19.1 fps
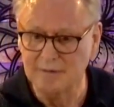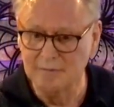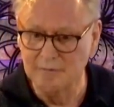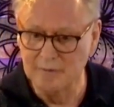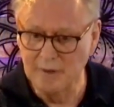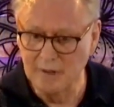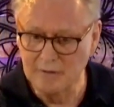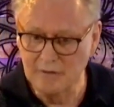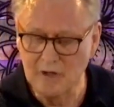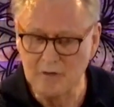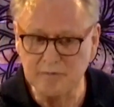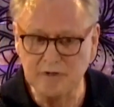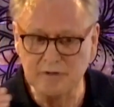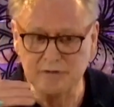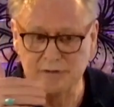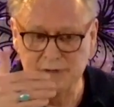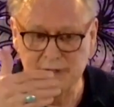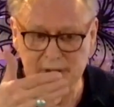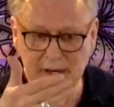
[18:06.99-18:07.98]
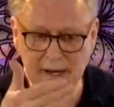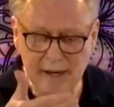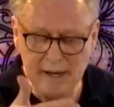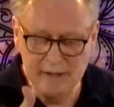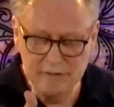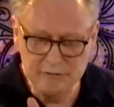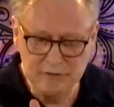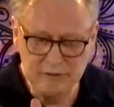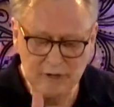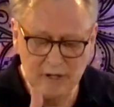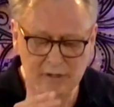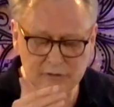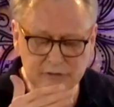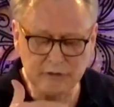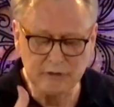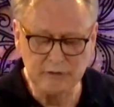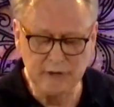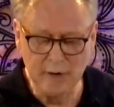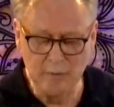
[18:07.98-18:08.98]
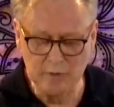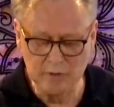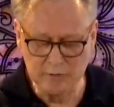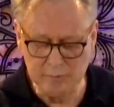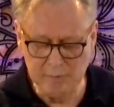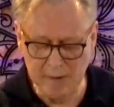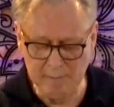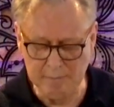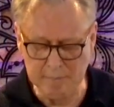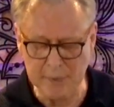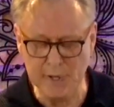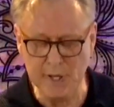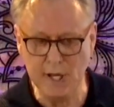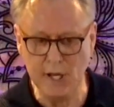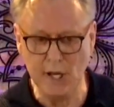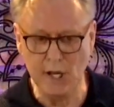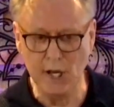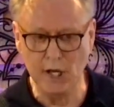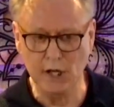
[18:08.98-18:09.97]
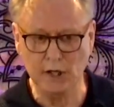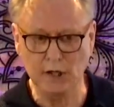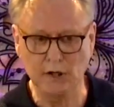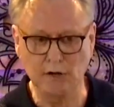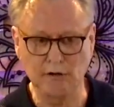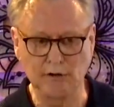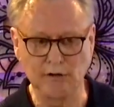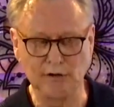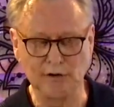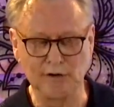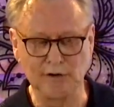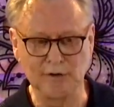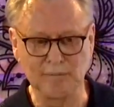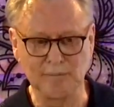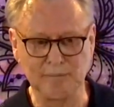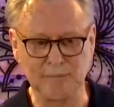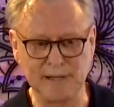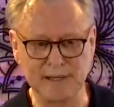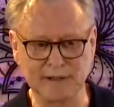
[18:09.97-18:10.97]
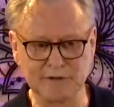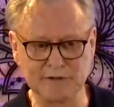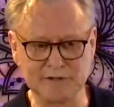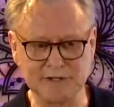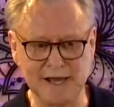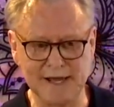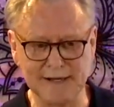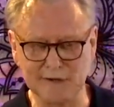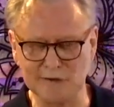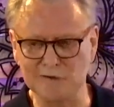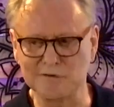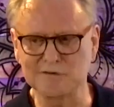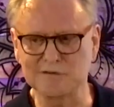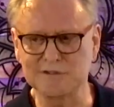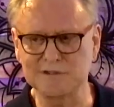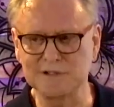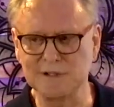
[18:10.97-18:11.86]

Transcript: We're not talking just the astrological now, we're talking about big cycles.